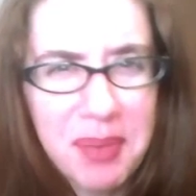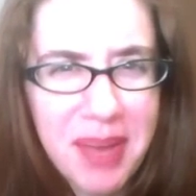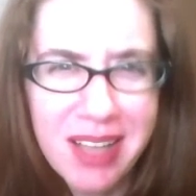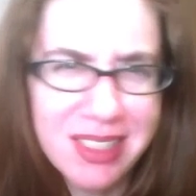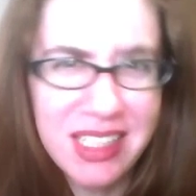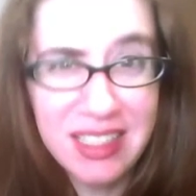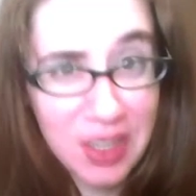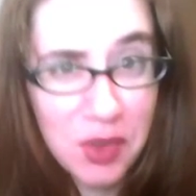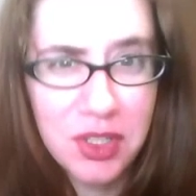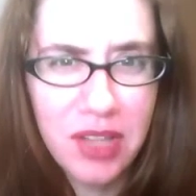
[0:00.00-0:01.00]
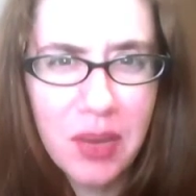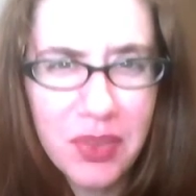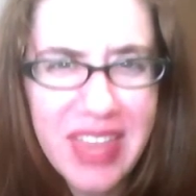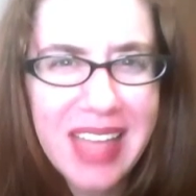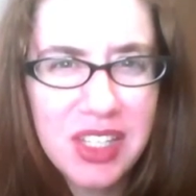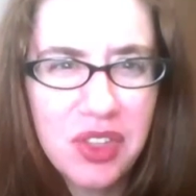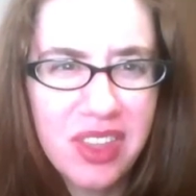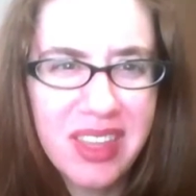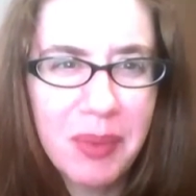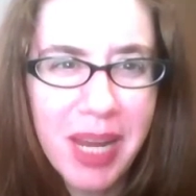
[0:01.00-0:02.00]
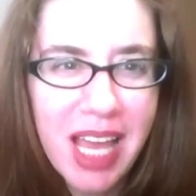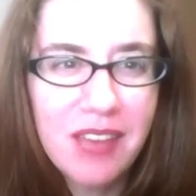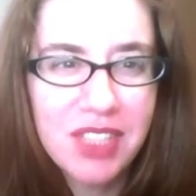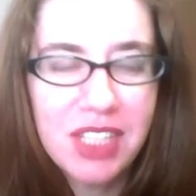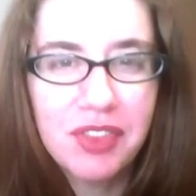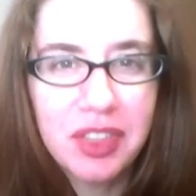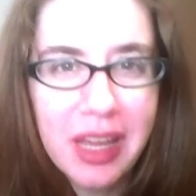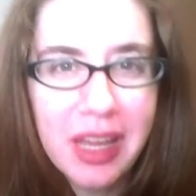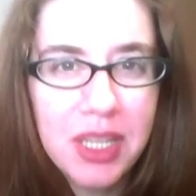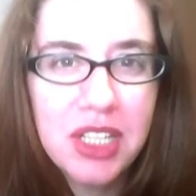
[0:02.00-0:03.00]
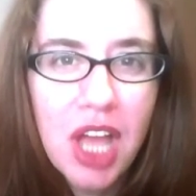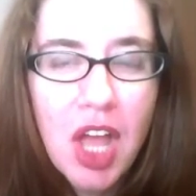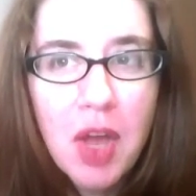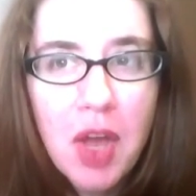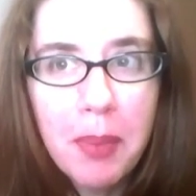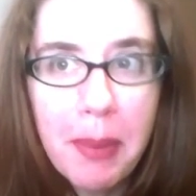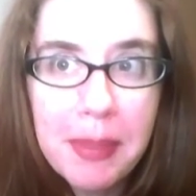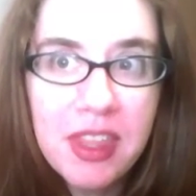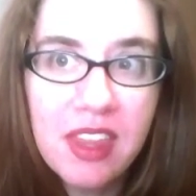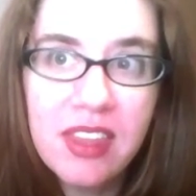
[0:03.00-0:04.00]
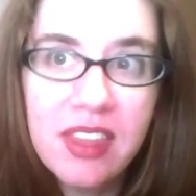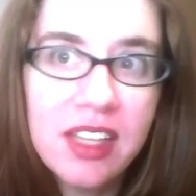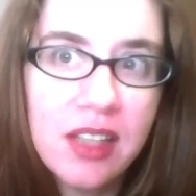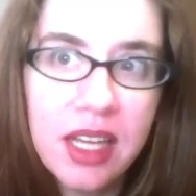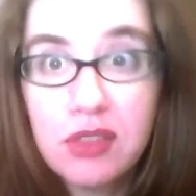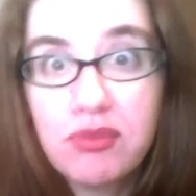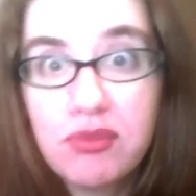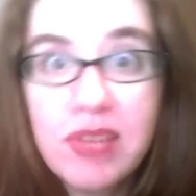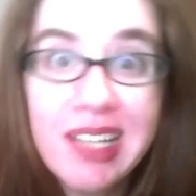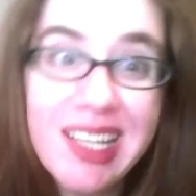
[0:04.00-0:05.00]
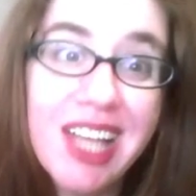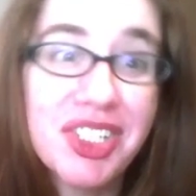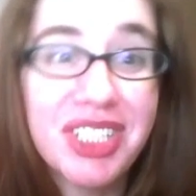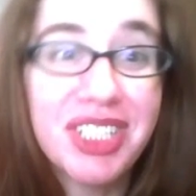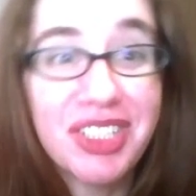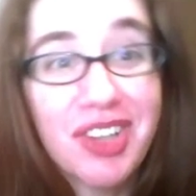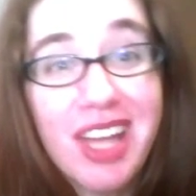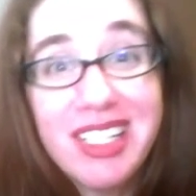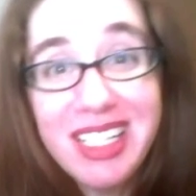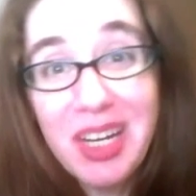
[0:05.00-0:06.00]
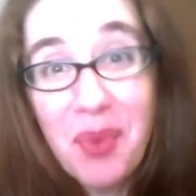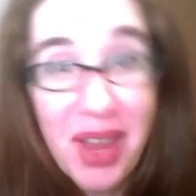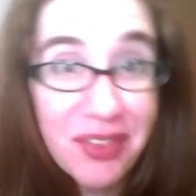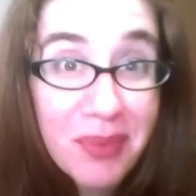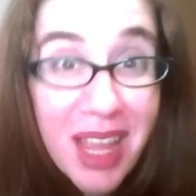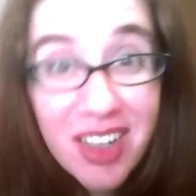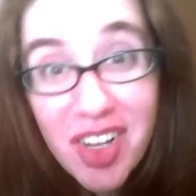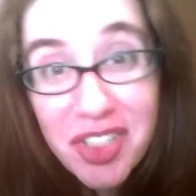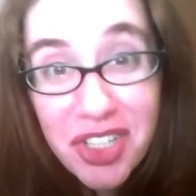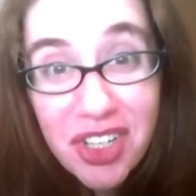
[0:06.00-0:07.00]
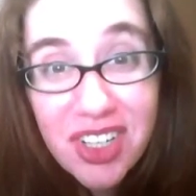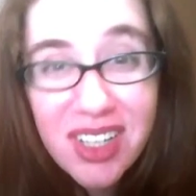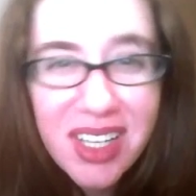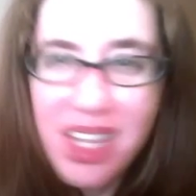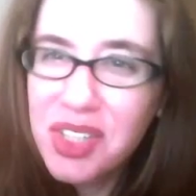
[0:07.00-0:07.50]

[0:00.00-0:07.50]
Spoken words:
pomposity that goes along with that. So then they might have stiffer language, but maybe then they like intentionally tried to get away from that culture.